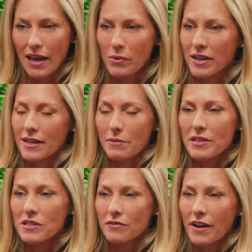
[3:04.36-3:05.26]
can we
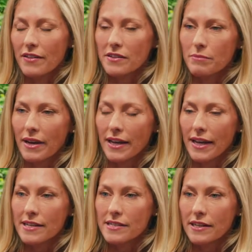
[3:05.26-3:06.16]
demystify this and make
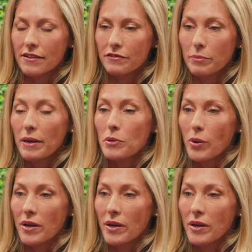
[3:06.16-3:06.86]
it easier for people to